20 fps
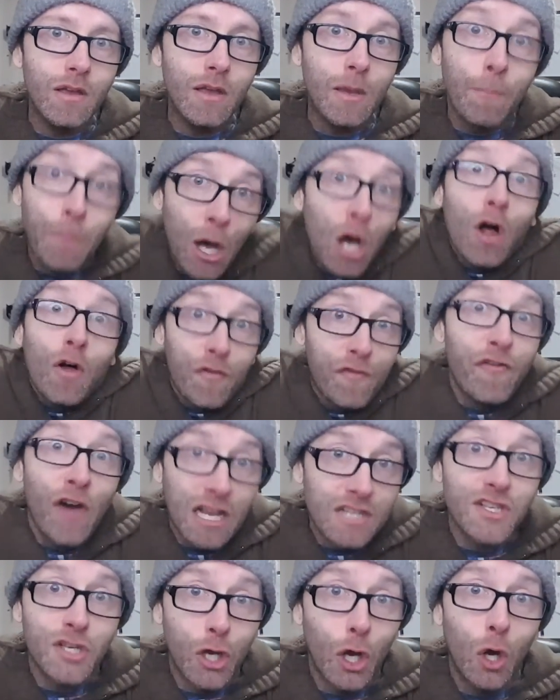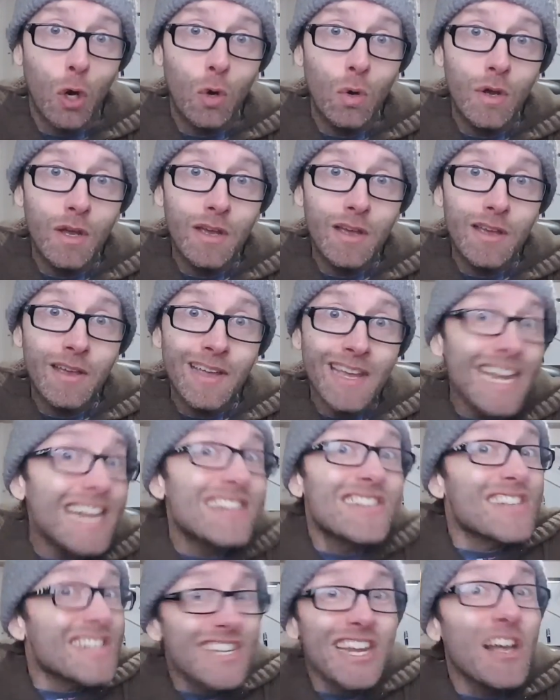Paul Fusco,
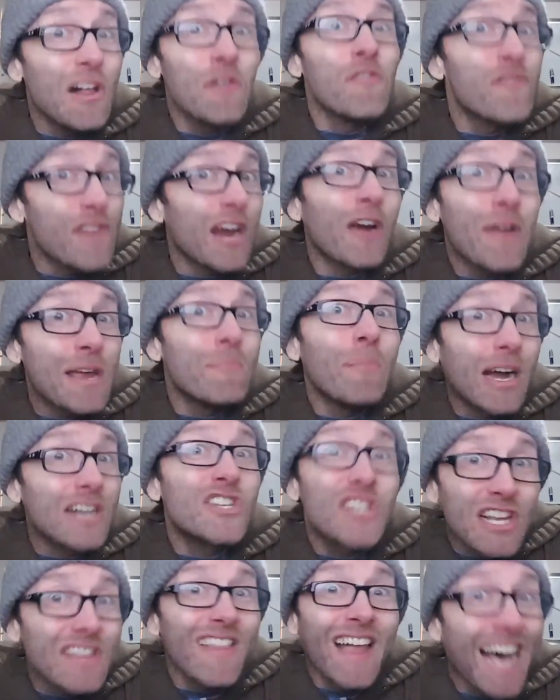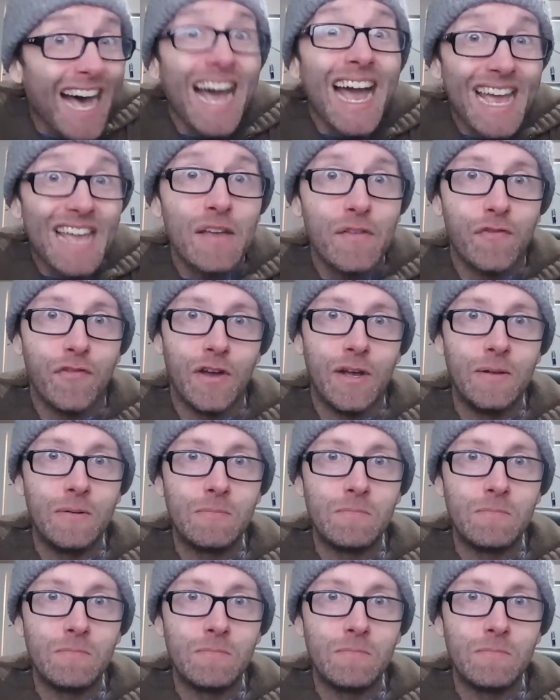is still very much alive.